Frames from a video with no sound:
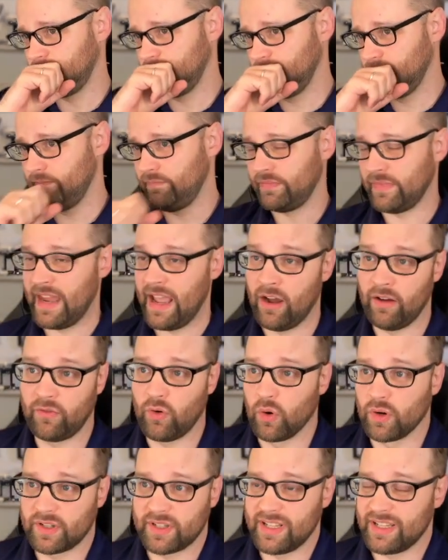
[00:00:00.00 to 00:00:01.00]
now, of
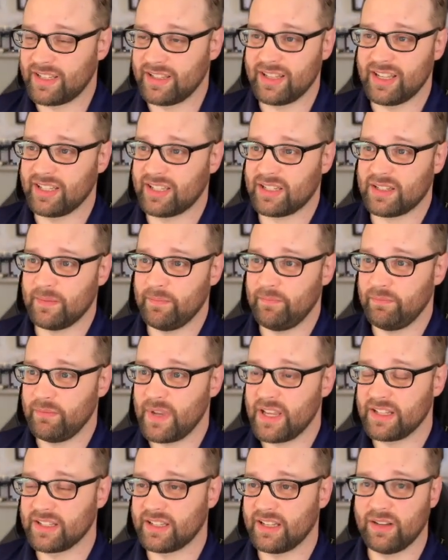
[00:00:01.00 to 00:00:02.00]
course, this
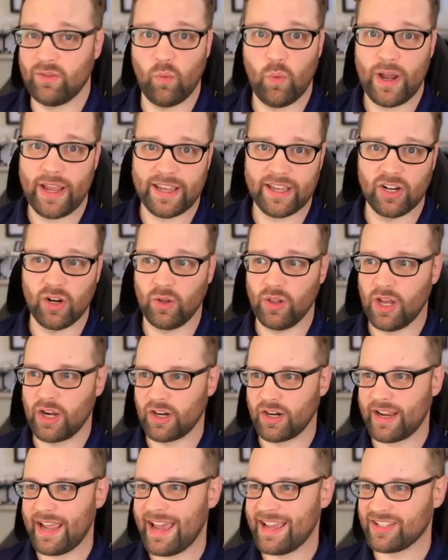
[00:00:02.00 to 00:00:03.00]
means that white can no longer
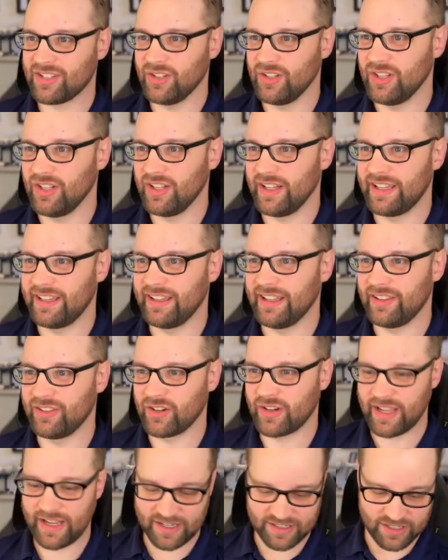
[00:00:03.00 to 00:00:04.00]
castle, and their
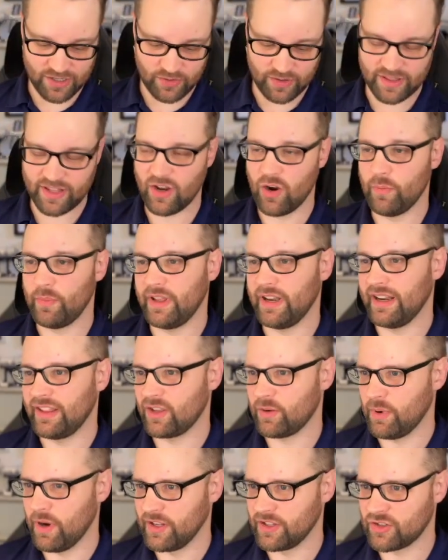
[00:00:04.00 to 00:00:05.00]
king is out in the open, and their
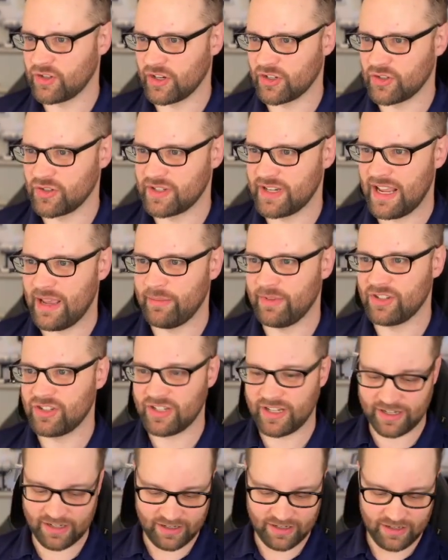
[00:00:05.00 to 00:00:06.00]
pawn structure is damaged.
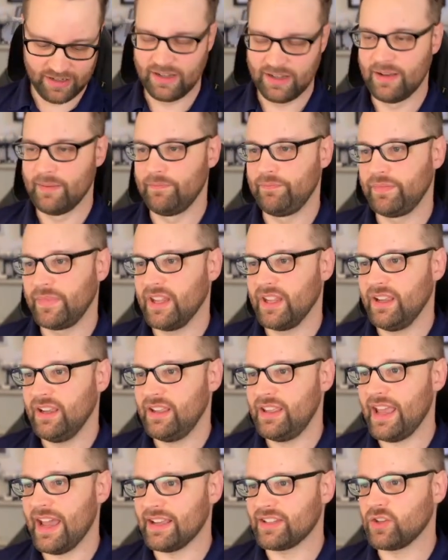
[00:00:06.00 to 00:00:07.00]
And
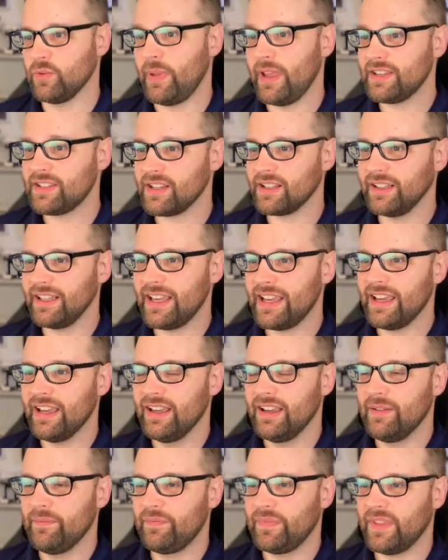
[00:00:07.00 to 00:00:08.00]
yeah, so basically,
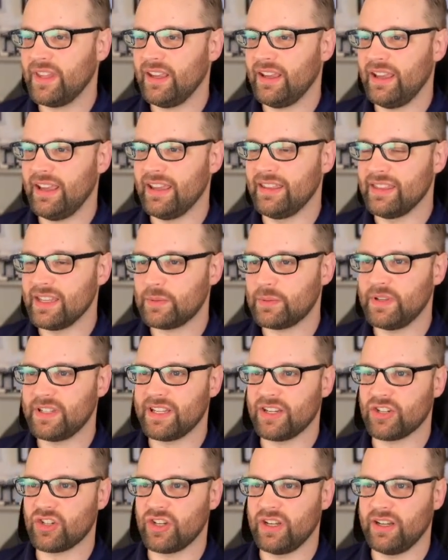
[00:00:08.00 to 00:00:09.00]
in this
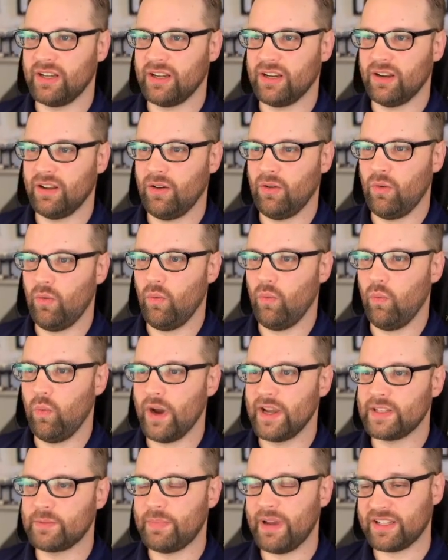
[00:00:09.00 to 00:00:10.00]
position,
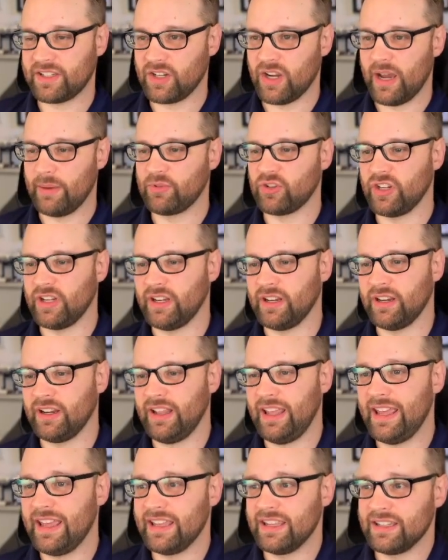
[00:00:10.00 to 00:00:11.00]
white's best option
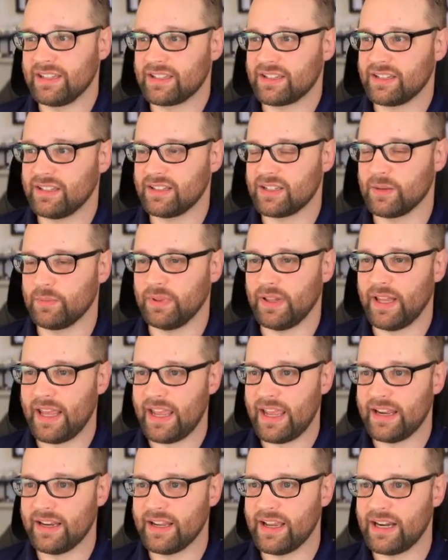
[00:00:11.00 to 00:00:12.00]
is to play
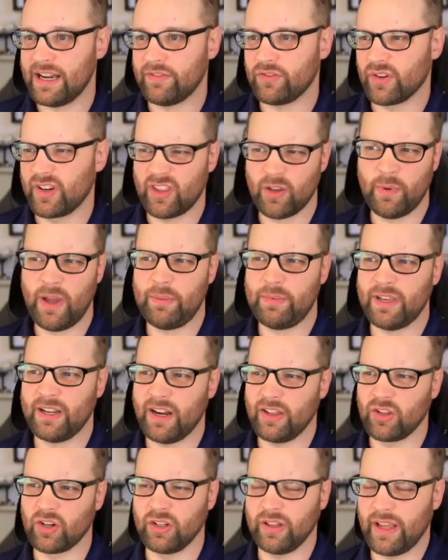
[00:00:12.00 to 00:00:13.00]
knight f3. There might be
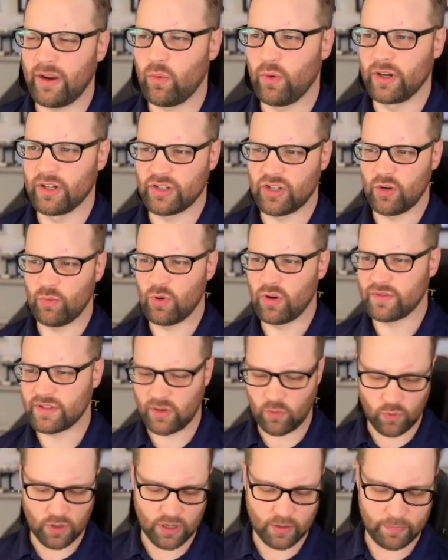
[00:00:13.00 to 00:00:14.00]
another, like, 1 or 2 moves that
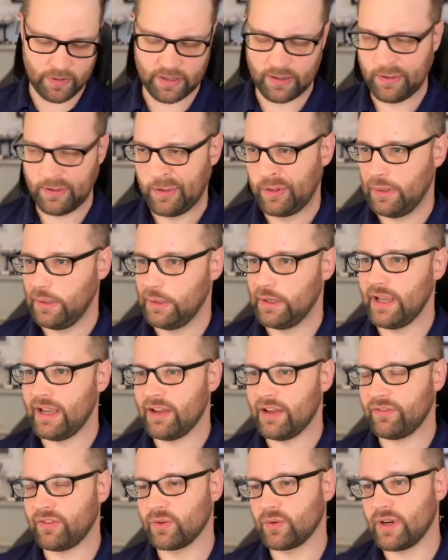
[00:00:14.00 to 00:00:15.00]
work, but knight
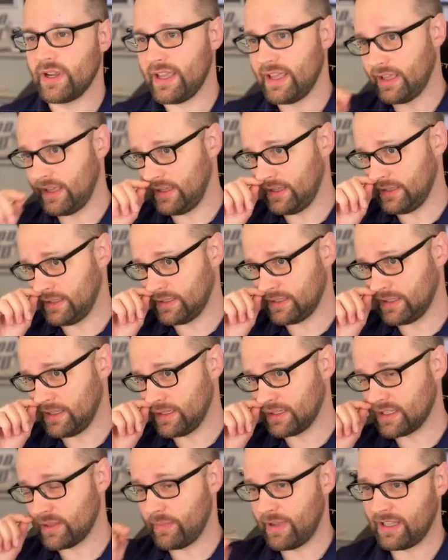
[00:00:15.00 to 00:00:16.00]
f3 is
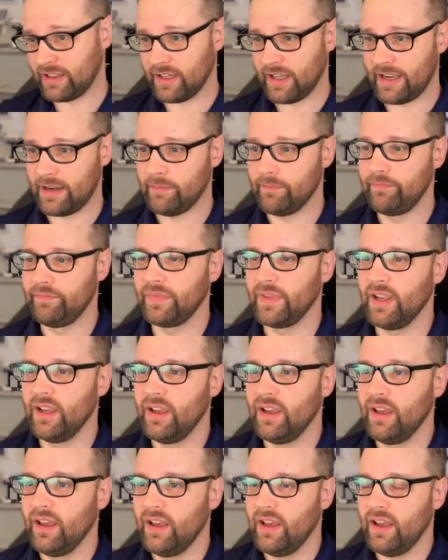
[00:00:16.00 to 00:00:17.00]
the main line.
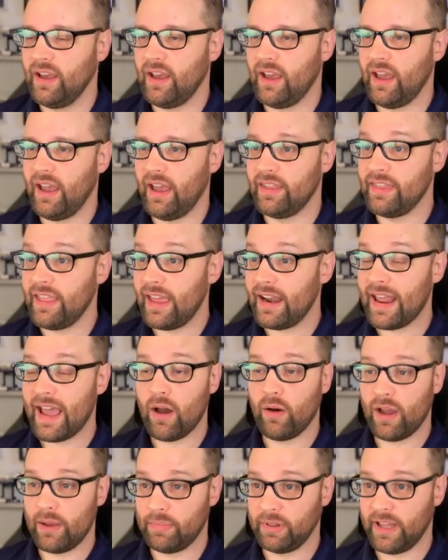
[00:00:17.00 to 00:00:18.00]
And then how
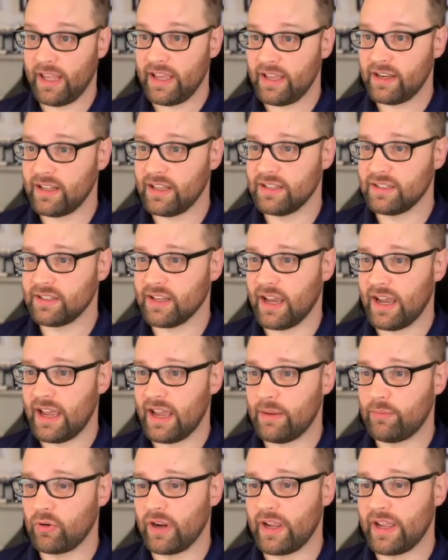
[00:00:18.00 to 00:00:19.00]
I play it is I
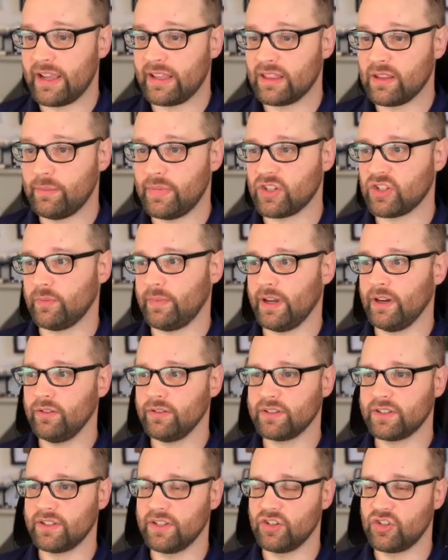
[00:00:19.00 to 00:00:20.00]
bring the bishop out
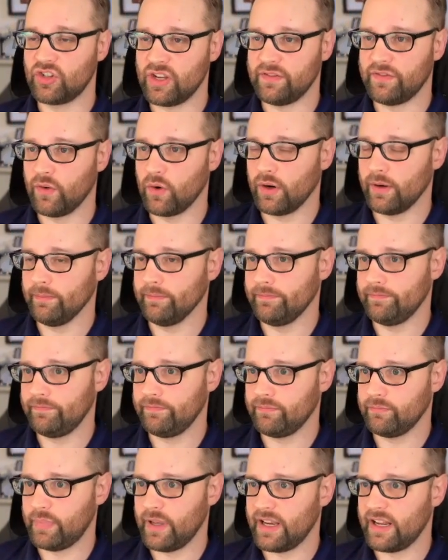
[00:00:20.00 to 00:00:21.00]
to g4,
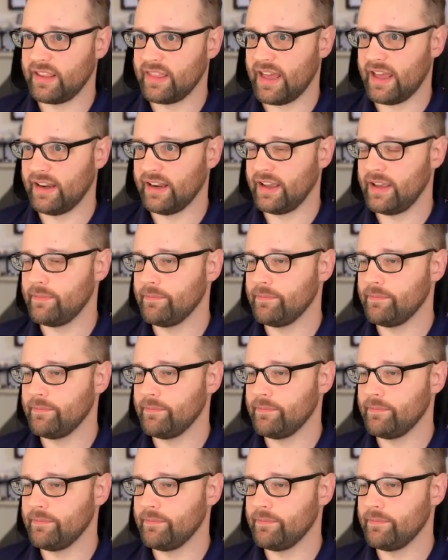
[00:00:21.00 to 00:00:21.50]
pinning that knight.